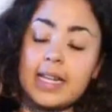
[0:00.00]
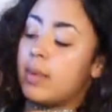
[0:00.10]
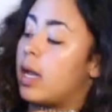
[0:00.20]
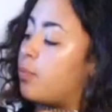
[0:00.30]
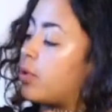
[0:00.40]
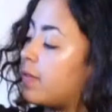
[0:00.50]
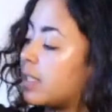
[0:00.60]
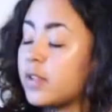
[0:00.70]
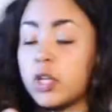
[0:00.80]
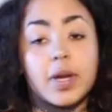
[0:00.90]
in my
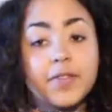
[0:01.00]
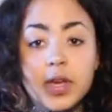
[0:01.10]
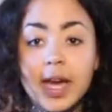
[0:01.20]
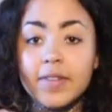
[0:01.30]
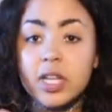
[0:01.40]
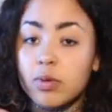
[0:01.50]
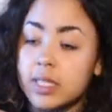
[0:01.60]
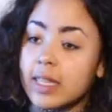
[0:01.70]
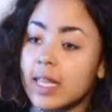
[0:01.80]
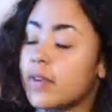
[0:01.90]
previous video. If you haven't, go
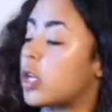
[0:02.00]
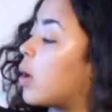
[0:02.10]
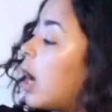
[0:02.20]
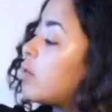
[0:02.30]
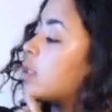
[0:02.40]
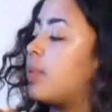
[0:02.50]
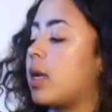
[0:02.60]
check that video out.